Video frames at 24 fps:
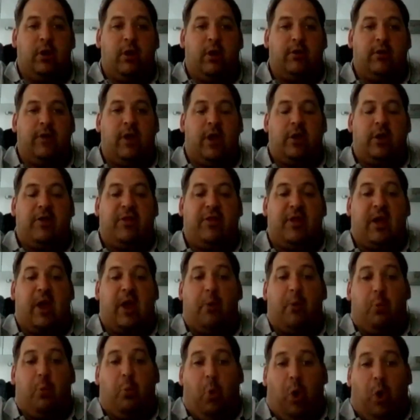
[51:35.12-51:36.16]
and the only thing
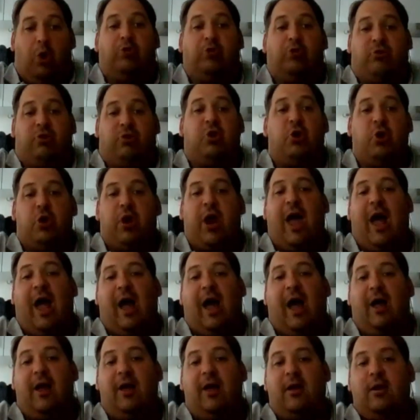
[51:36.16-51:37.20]
I was good
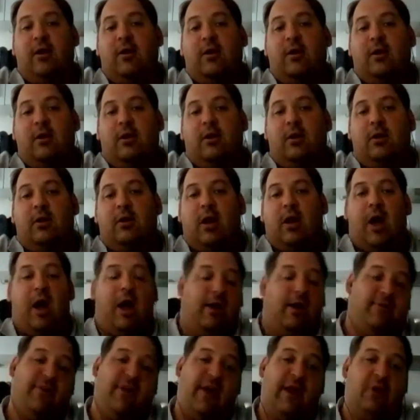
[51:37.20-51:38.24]
at, I
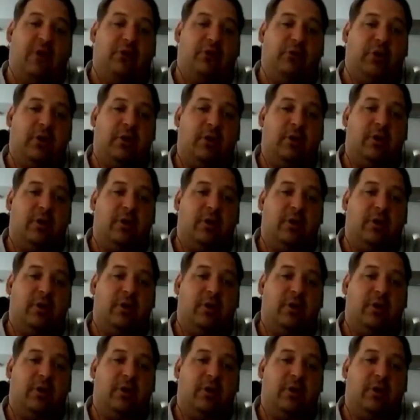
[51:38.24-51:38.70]
had failed.